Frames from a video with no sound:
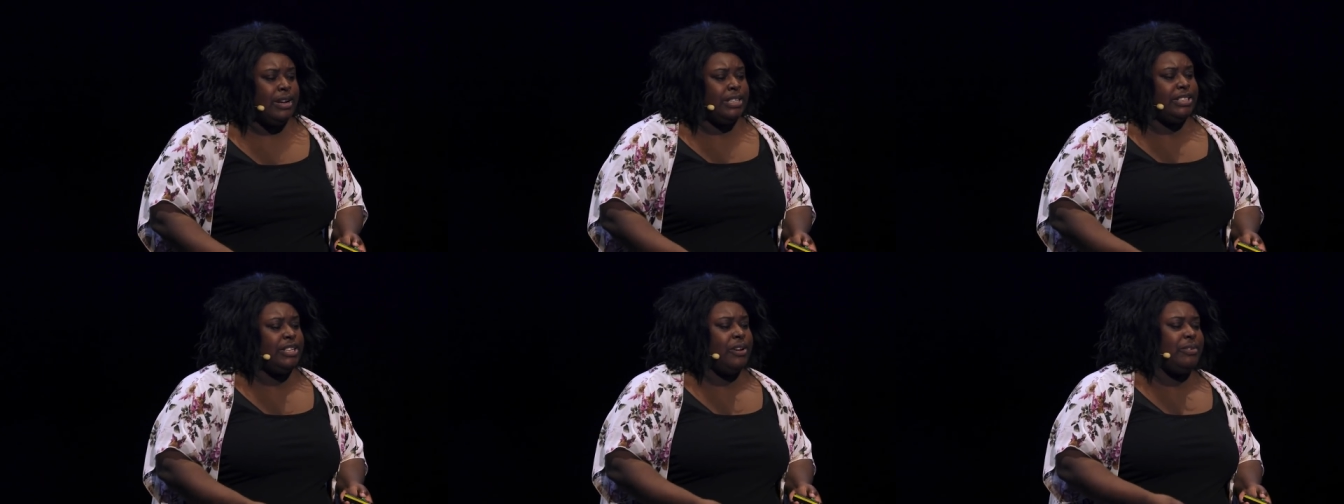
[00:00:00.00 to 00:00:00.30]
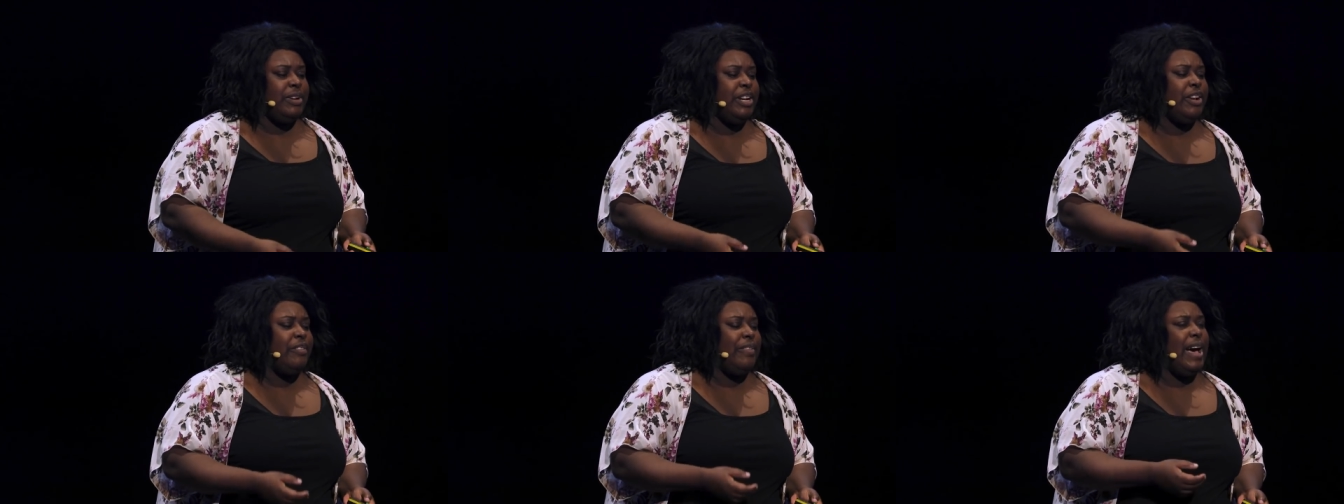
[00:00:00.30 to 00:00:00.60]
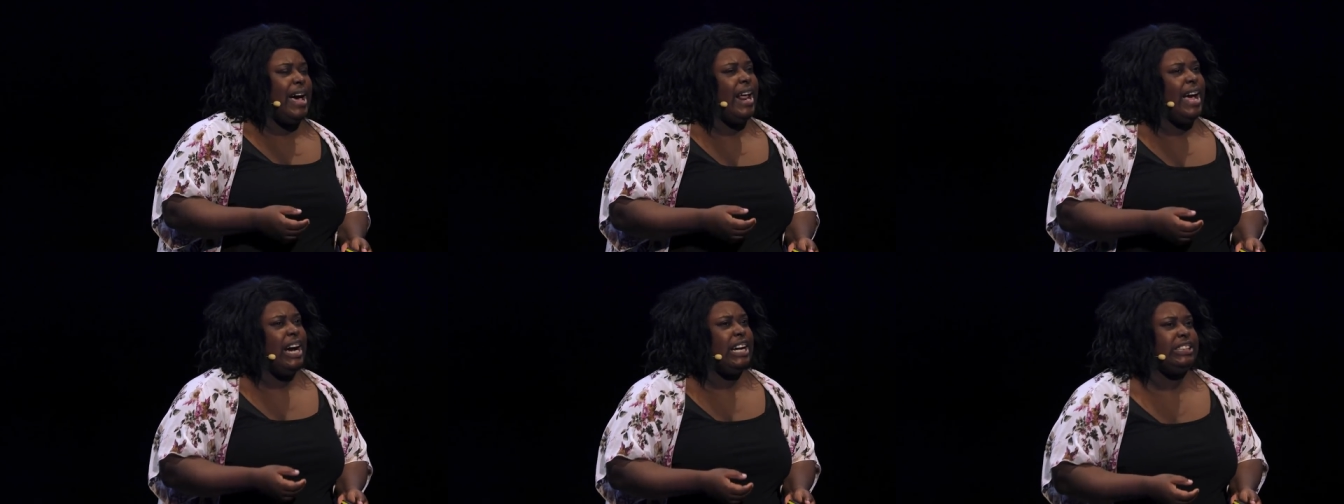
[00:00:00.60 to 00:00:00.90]
So,
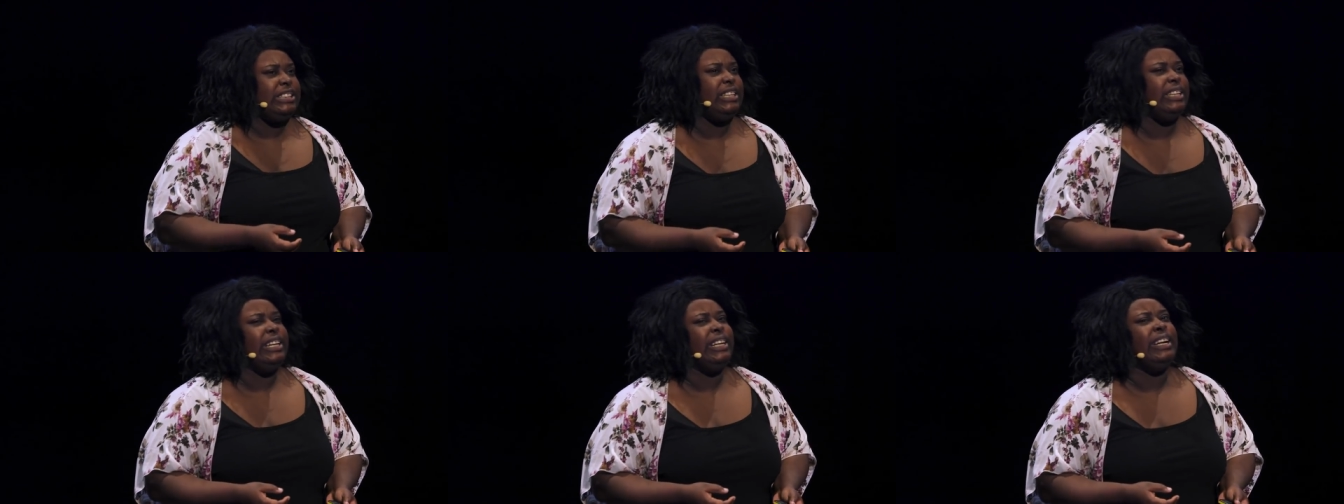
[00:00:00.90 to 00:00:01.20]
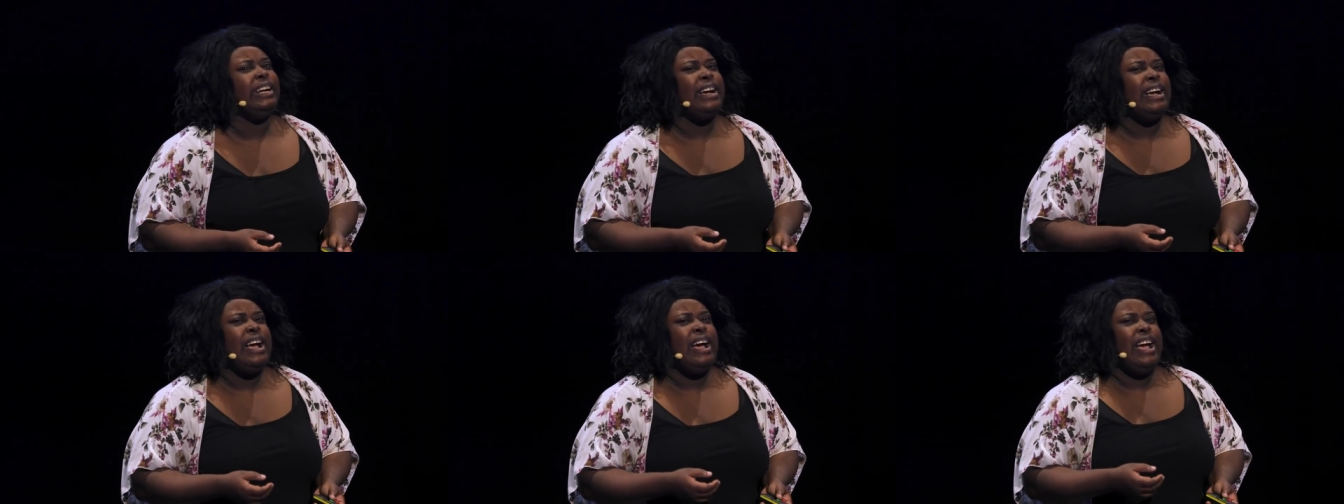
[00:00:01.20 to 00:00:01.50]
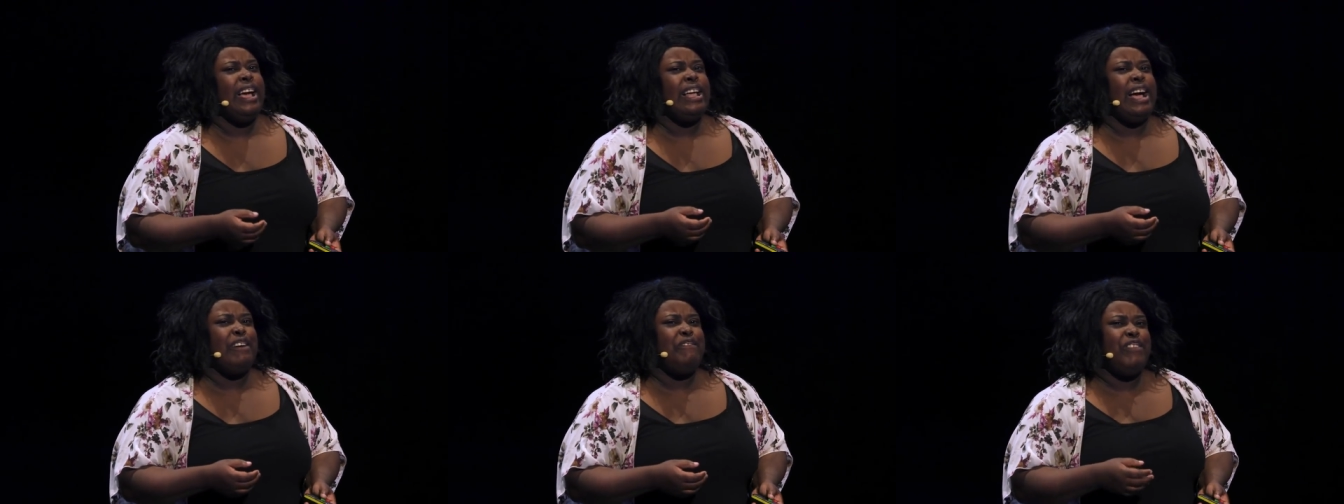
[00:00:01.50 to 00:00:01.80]
that actually,
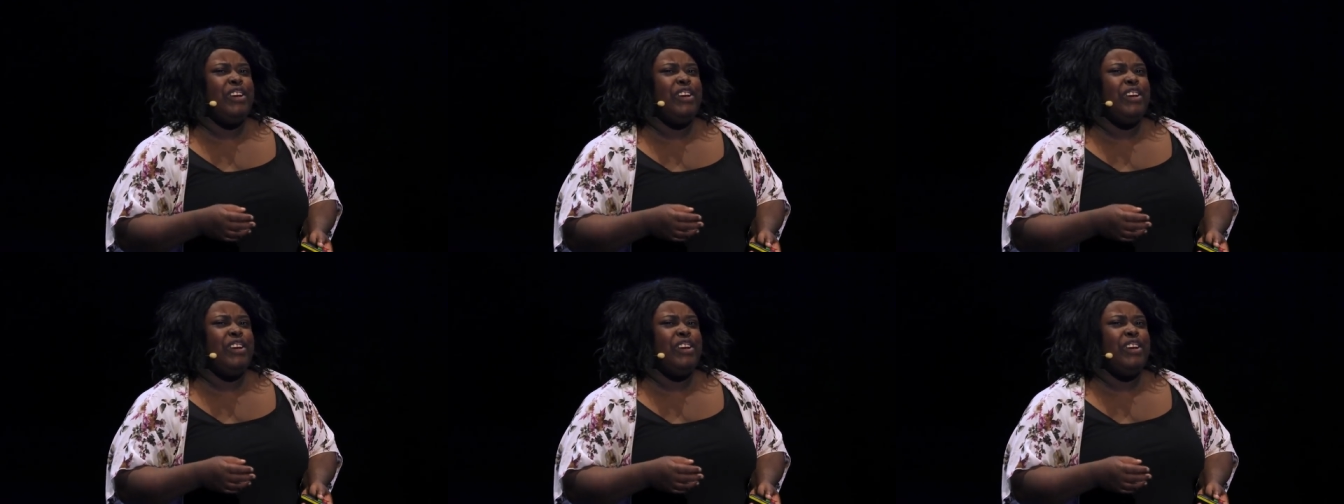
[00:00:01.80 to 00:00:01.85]
I